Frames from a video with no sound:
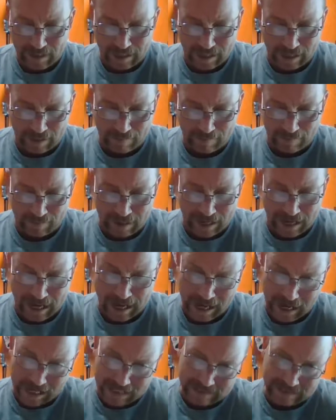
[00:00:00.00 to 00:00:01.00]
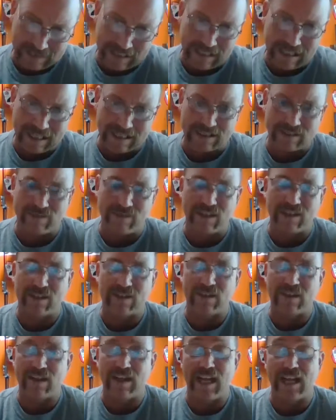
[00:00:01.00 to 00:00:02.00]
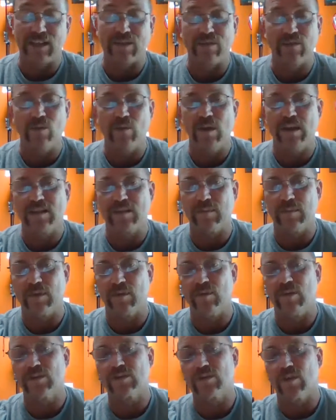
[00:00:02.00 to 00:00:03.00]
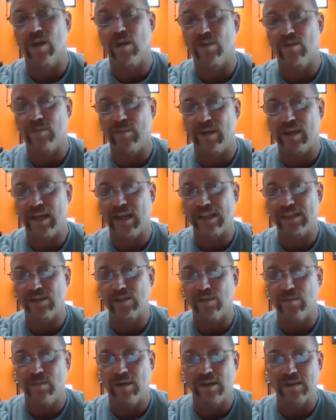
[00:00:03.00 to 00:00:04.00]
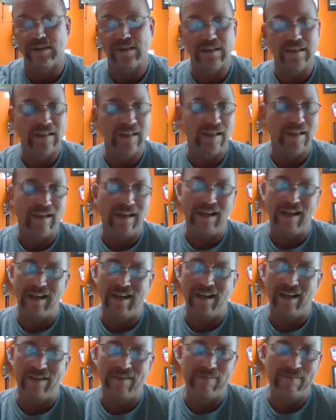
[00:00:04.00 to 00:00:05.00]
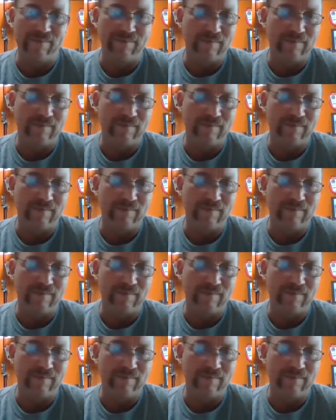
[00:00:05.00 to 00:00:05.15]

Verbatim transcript: Um, I, I, see it as a victory. Last few weeks have been a real struggle for me. last two months, uh,